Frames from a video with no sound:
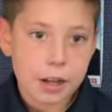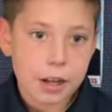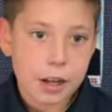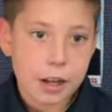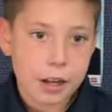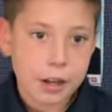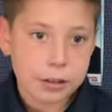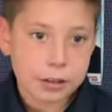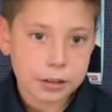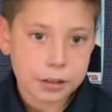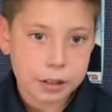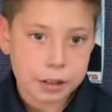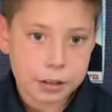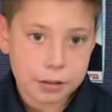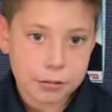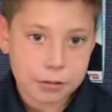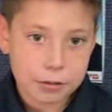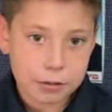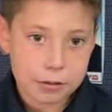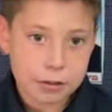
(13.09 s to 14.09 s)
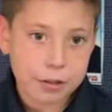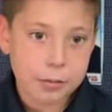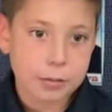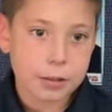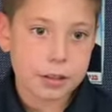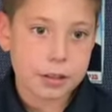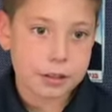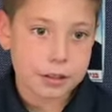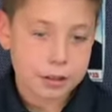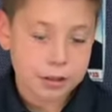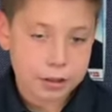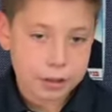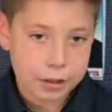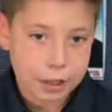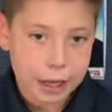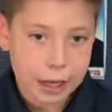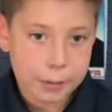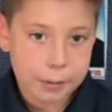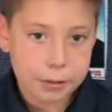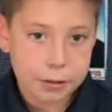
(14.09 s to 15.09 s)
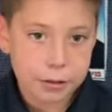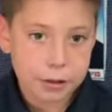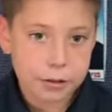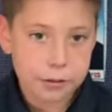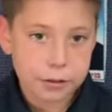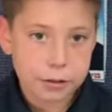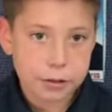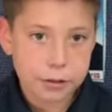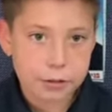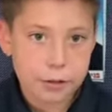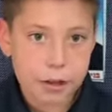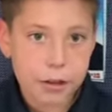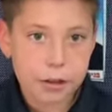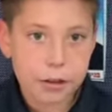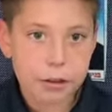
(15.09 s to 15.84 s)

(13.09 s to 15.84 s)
I also like Jerusalem because it is the capital of Israel.